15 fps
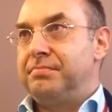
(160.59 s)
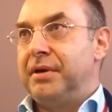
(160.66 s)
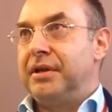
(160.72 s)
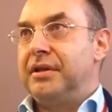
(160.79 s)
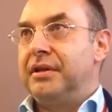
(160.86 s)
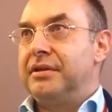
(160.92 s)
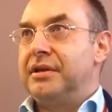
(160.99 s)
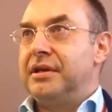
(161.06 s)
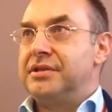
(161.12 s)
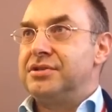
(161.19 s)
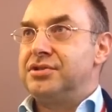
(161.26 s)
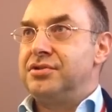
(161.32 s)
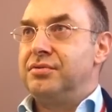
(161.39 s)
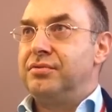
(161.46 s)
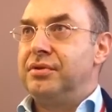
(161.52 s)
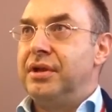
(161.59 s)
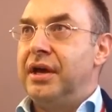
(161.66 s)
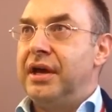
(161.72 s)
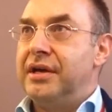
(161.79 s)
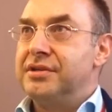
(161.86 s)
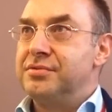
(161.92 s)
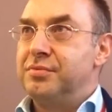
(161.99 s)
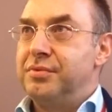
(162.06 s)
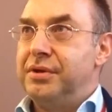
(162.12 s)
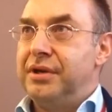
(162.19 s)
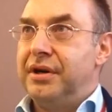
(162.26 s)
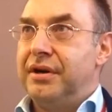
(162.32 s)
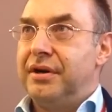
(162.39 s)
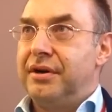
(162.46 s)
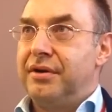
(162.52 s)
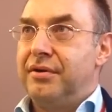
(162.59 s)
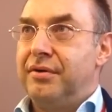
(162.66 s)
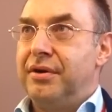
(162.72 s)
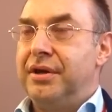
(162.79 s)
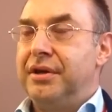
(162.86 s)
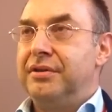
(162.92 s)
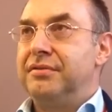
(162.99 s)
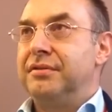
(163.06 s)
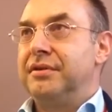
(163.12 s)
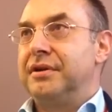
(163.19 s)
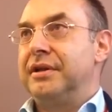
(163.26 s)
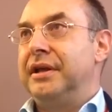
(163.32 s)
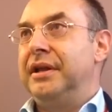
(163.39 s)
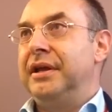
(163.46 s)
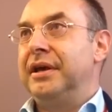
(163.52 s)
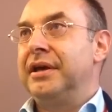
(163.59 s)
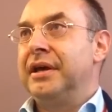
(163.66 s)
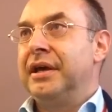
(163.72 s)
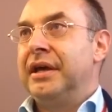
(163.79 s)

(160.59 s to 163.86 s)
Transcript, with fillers: but as soon as we are going into the clinic,